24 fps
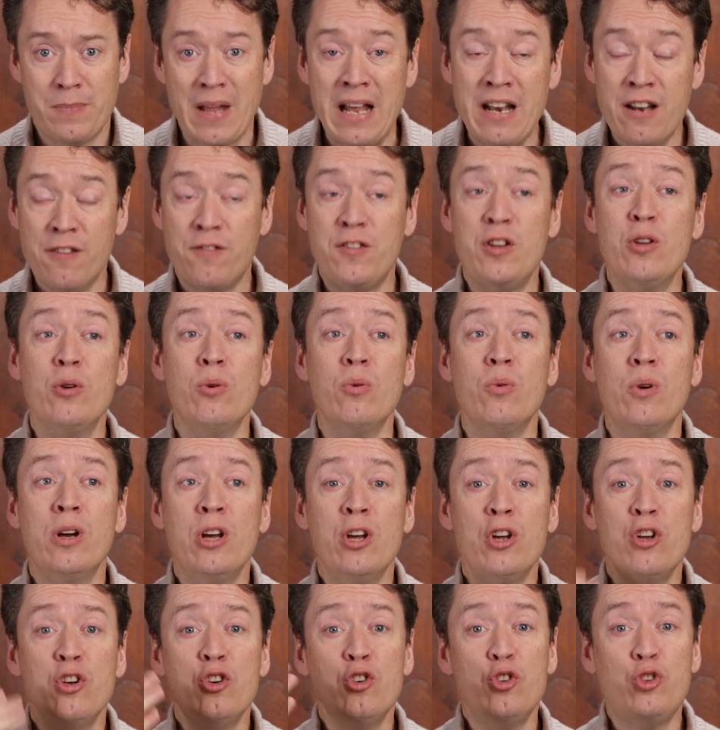And if you
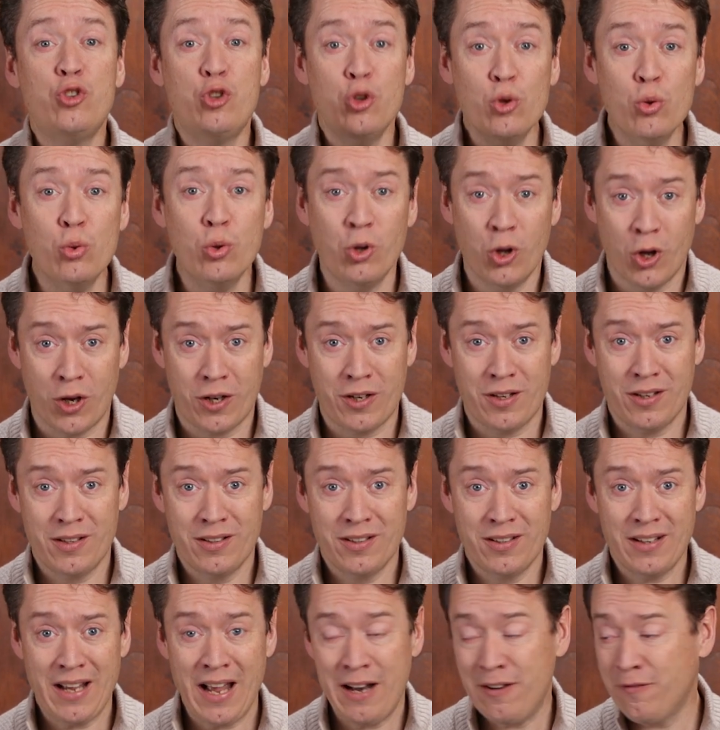do look
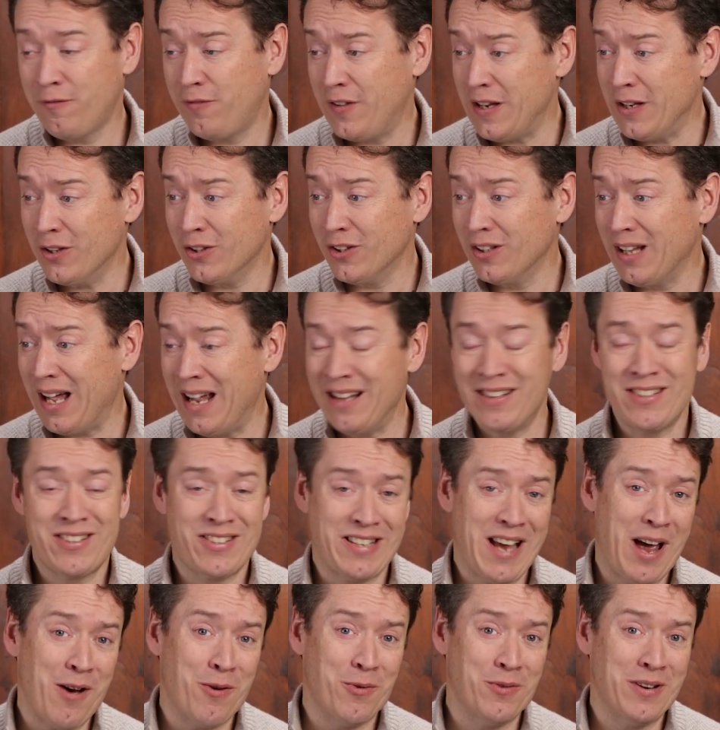and feel and
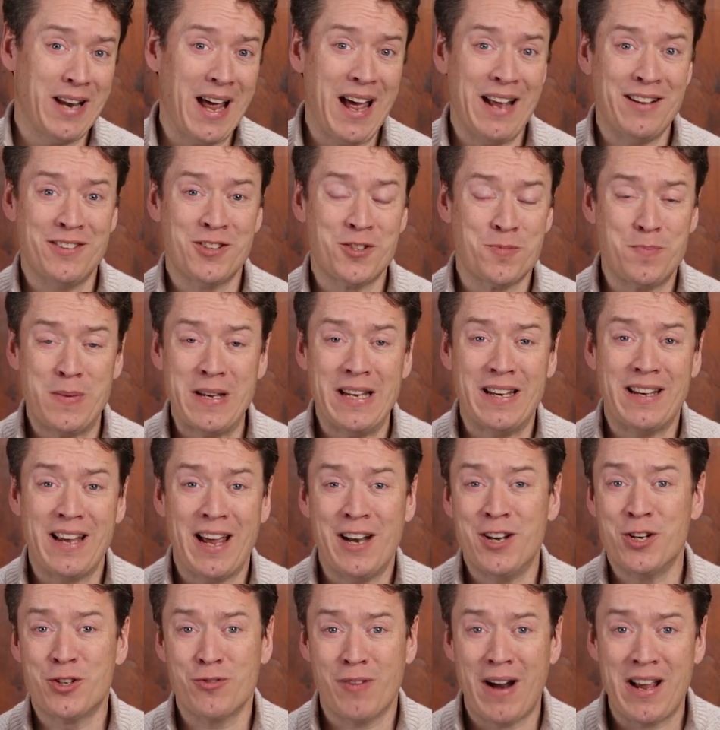sound and speak
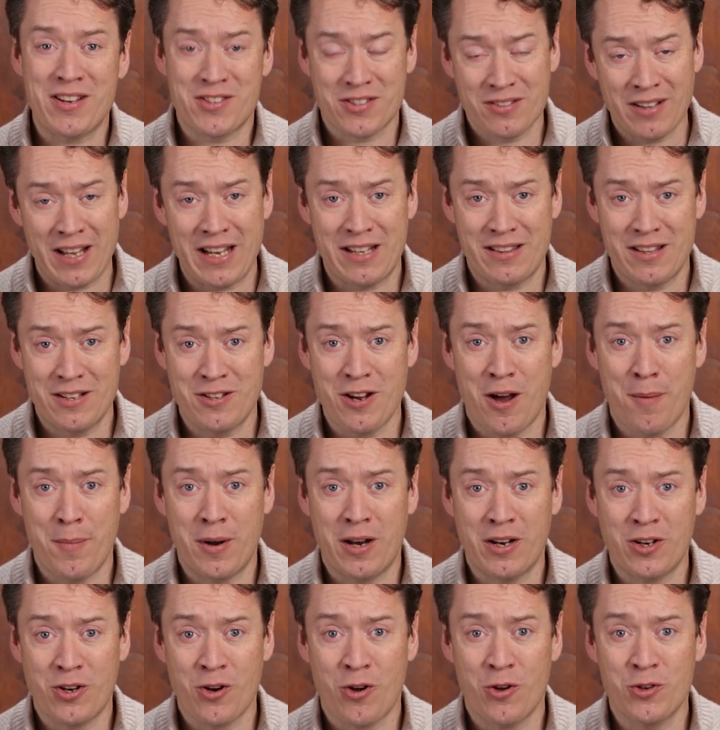and dress like the
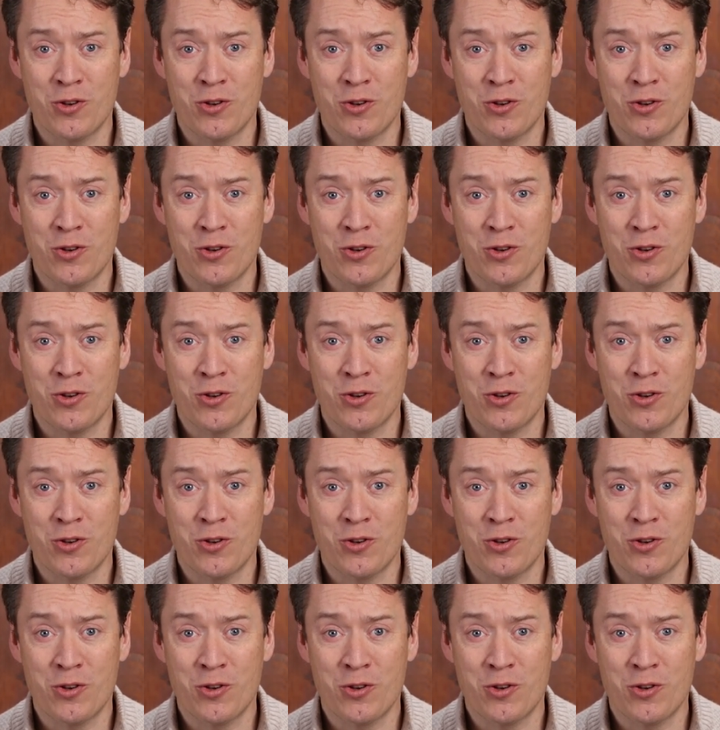dominant